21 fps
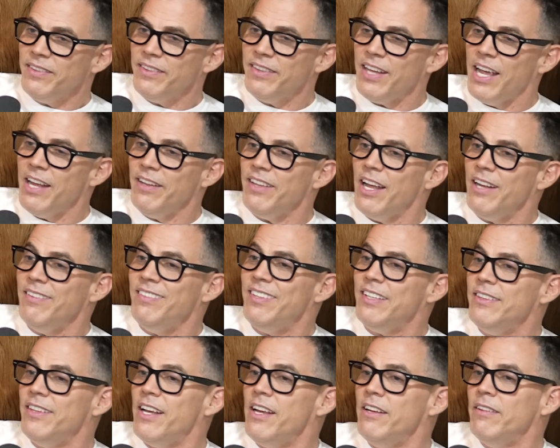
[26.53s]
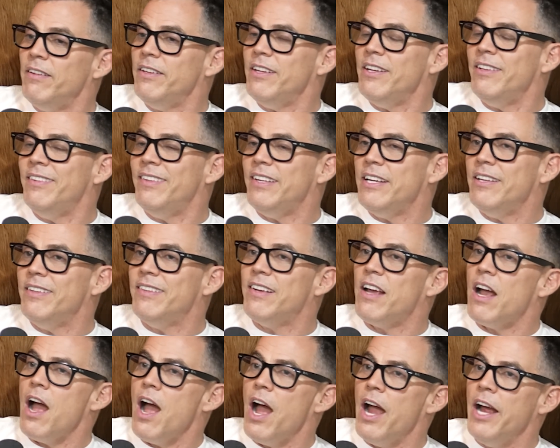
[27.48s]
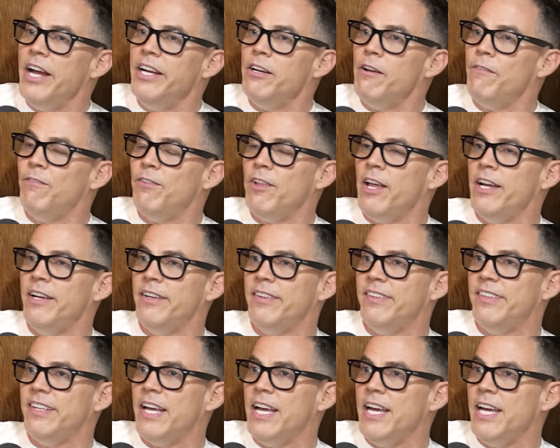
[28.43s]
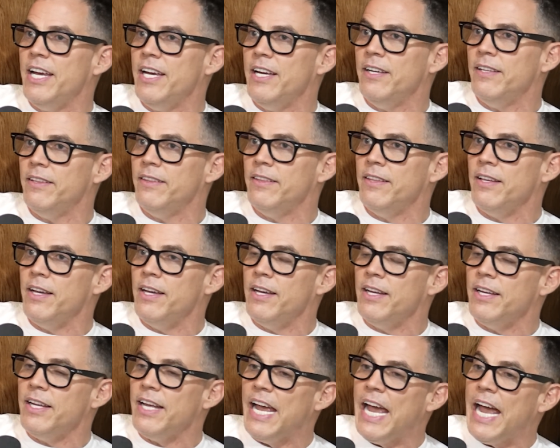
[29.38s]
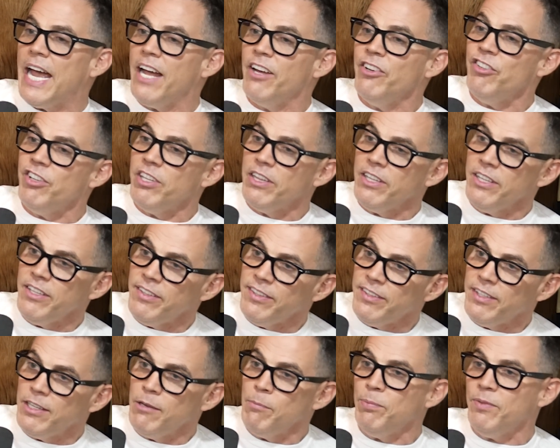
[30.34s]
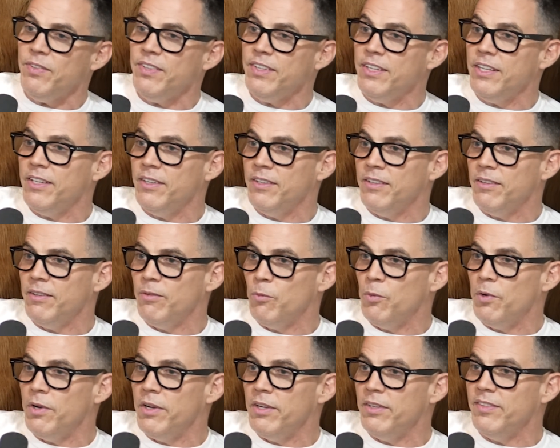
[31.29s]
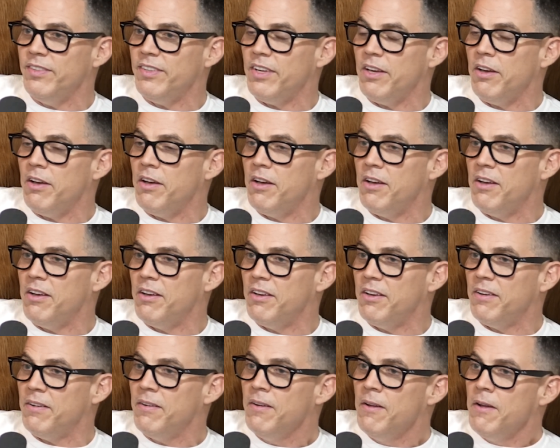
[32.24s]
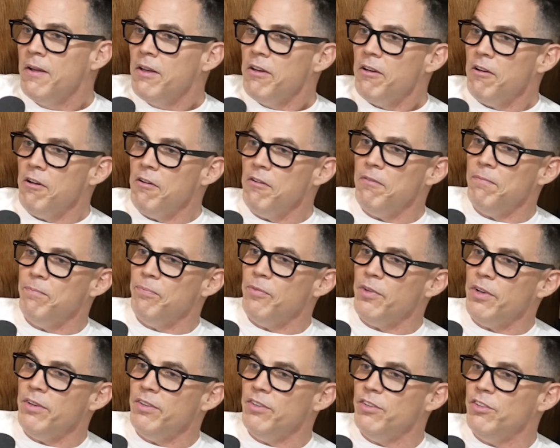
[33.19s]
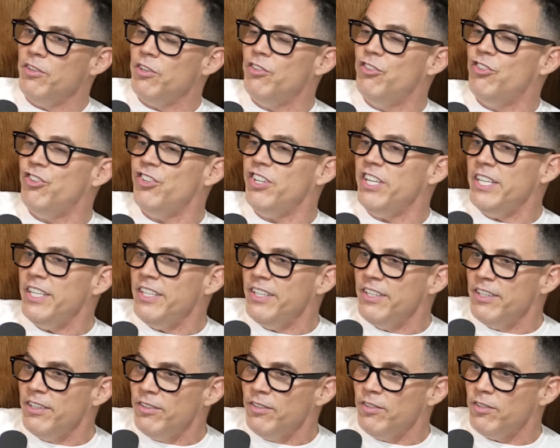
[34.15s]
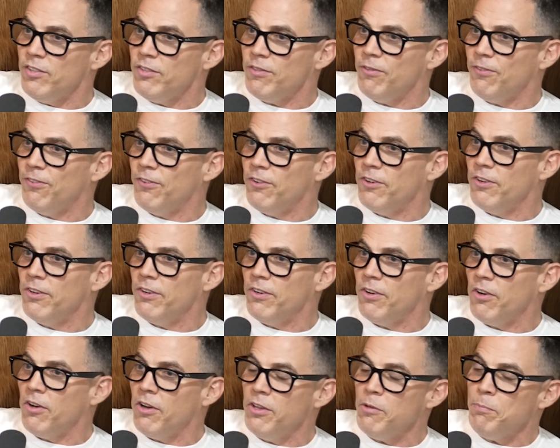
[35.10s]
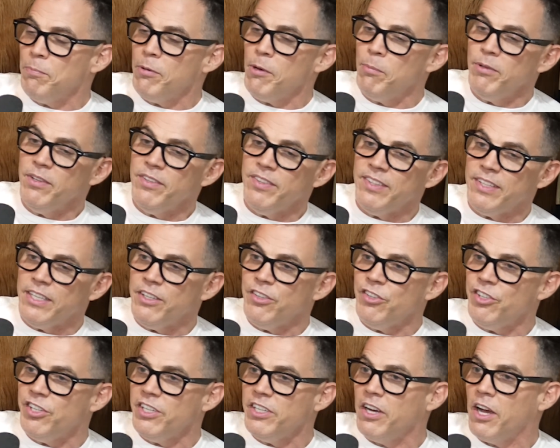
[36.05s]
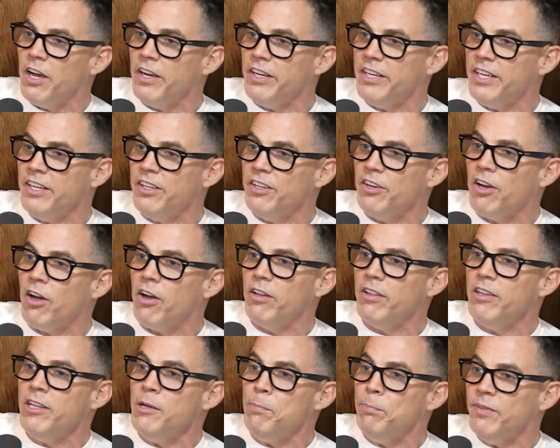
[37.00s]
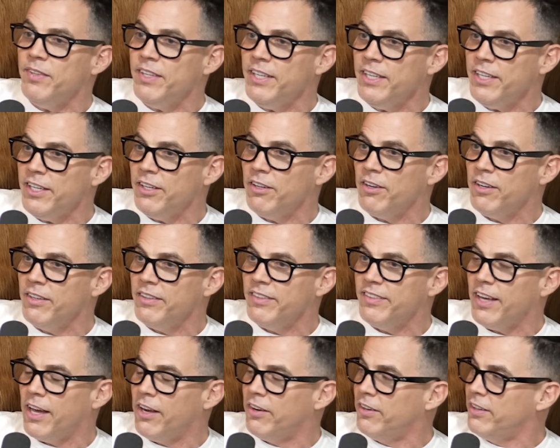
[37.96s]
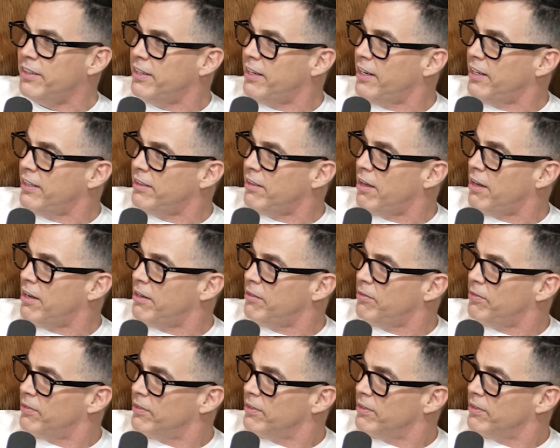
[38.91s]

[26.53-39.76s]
yeah, that, I, I, that's, that, it's, it's kind of like saying that Ashlee Simpson was uh, a, a genius for all the publicity she got getting caught lip syncing on Saturday Night Live.